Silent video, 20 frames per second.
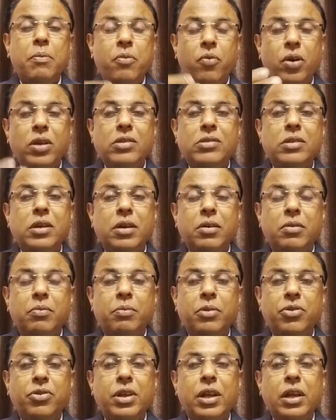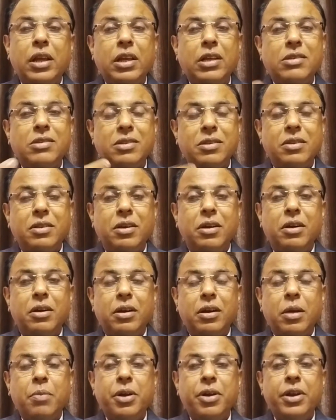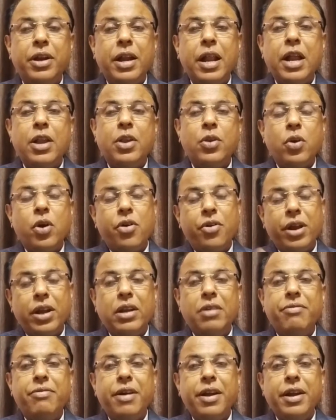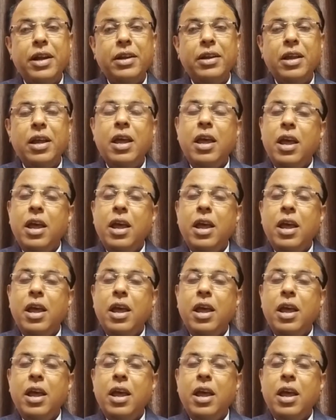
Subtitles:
once the mistake is committed and you have rectified it,